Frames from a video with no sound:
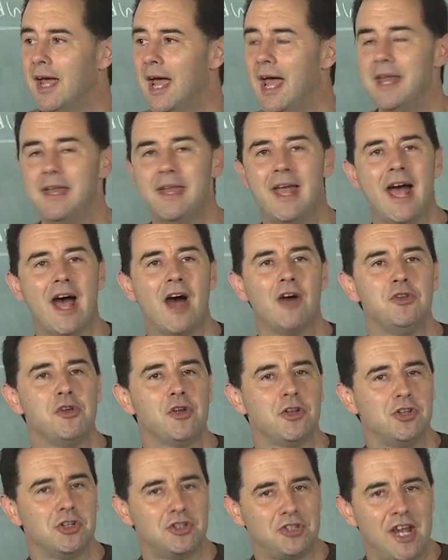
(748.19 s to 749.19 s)
and now
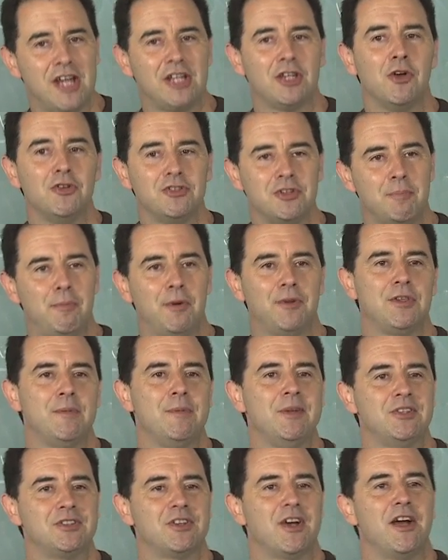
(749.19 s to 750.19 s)
you can just take those and put
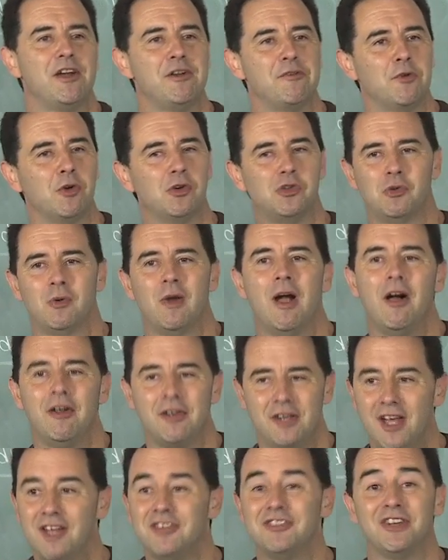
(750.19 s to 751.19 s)
them inside of virtual
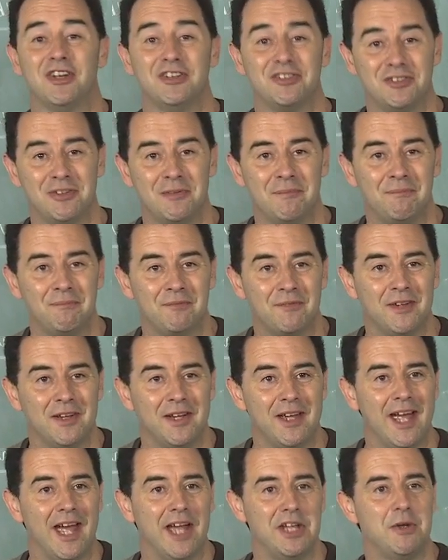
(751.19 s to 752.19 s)
reality headsets
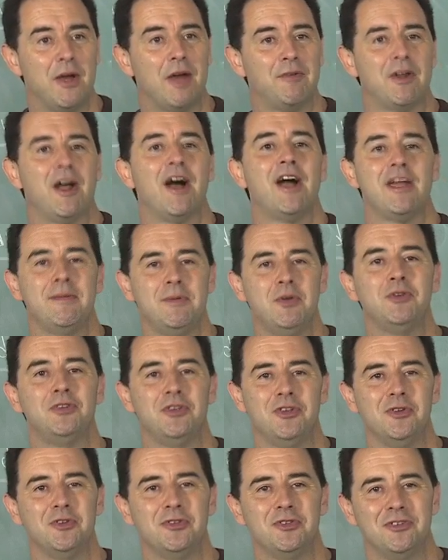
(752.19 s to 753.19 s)
and you have an IMU
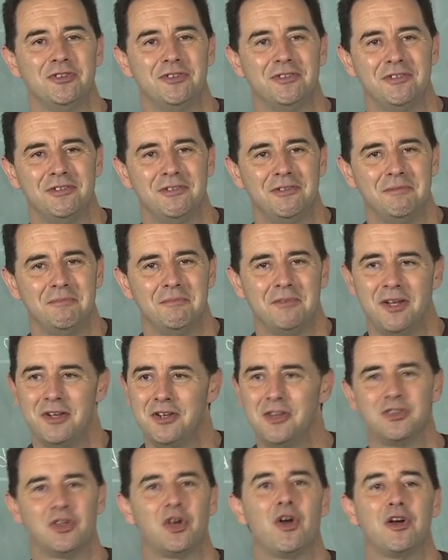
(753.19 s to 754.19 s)
to use
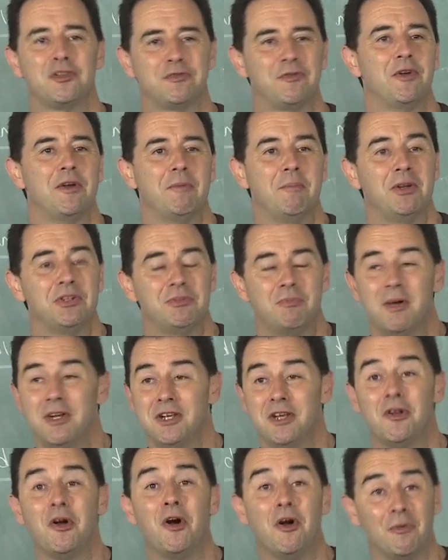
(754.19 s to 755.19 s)
and doesn't cost very much
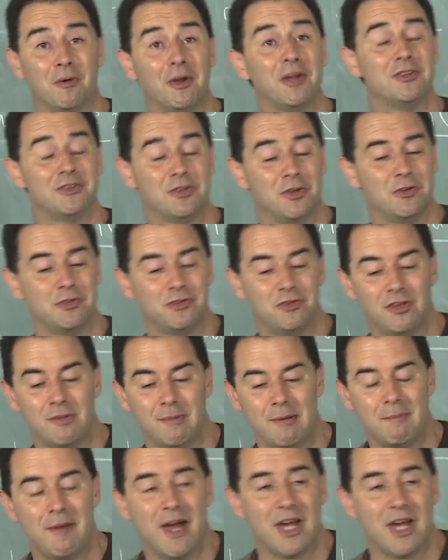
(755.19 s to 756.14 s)
money at all, right? So, so it can be